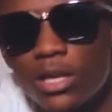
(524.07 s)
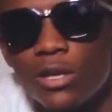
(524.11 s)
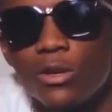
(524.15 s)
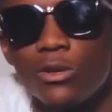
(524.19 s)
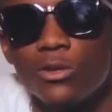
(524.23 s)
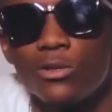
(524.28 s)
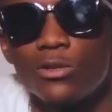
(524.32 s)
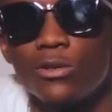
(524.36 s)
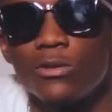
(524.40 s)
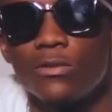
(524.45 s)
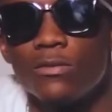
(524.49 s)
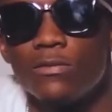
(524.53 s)
a
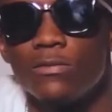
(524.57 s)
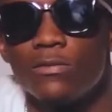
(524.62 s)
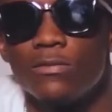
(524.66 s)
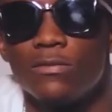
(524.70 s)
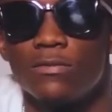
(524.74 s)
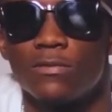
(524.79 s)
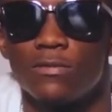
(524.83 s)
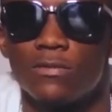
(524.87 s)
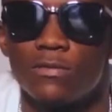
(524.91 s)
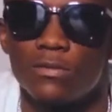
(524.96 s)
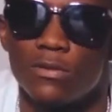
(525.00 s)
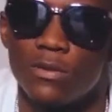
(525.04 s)
lot of
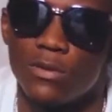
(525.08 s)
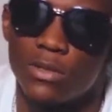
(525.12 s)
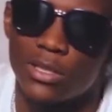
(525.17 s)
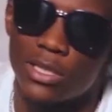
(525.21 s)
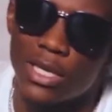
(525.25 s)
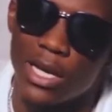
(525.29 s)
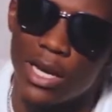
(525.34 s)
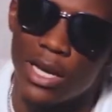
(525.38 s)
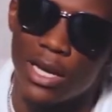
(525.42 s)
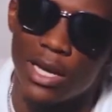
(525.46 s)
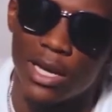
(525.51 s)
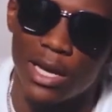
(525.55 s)

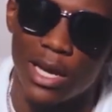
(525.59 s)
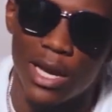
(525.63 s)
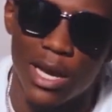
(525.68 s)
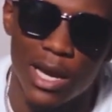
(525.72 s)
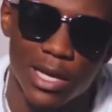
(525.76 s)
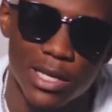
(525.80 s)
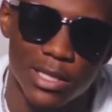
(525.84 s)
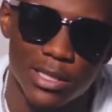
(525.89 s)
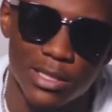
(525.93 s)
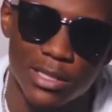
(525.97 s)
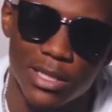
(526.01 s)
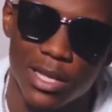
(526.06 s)
Lusaka
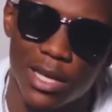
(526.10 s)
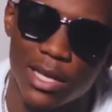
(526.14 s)
guys.